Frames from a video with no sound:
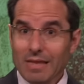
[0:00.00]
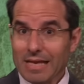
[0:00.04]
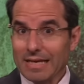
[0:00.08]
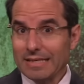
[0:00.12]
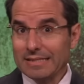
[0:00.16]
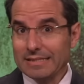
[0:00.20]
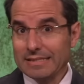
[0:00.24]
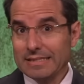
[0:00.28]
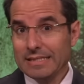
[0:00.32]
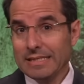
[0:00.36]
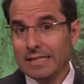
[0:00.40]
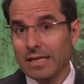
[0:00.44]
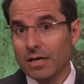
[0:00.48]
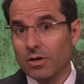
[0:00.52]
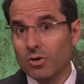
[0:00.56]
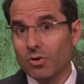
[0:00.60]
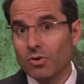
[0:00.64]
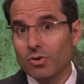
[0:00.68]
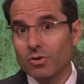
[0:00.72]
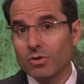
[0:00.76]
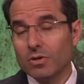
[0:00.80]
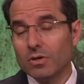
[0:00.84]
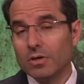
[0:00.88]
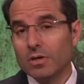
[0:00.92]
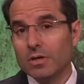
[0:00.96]
a
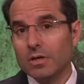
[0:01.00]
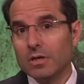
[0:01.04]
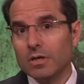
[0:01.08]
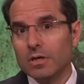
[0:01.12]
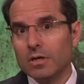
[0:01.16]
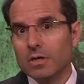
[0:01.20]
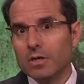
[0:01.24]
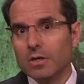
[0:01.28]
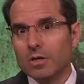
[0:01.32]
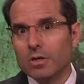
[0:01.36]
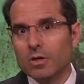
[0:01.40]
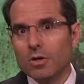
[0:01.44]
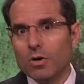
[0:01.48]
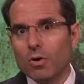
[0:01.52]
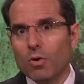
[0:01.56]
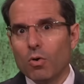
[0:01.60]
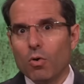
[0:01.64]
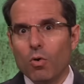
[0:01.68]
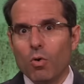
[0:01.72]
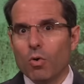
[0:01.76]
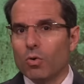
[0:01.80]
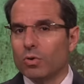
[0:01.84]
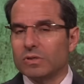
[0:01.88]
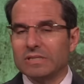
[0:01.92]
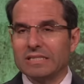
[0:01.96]
synagogue,
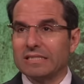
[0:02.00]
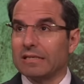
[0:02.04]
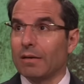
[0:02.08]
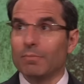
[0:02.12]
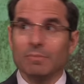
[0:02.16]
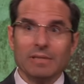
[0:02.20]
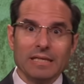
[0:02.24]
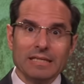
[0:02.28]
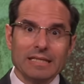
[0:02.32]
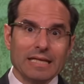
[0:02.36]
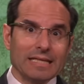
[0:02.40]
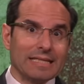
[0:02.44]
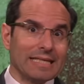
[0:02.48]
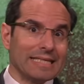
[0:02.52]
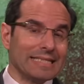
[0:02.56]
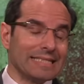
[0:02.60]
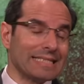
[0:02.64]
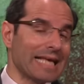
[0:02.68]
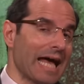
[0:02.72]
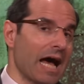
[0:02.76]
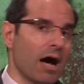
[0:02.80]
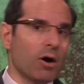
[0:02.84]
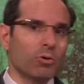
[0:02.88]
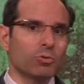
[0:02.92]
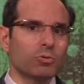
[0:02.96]
or something that
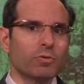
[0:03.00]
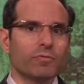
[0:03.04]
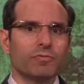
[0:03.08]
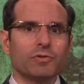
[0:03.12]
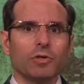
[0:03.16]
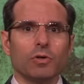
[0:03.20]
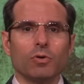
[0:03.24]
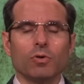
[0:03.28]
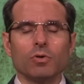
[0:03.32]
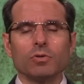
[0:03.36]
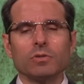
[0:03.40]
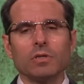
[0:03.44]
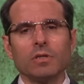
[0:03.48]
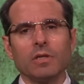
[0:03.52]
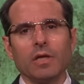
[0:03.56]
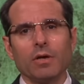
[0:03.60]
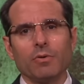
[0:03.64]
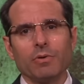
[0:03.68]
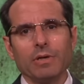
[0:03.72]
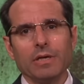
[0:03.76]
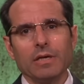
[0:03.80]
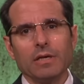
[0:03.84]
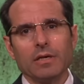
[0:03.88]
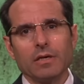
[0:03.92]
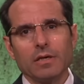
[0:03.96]
it's out of the
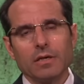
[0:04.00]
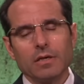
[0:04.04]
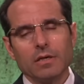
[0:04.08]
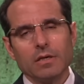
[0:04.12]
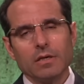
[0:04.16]
ordinary.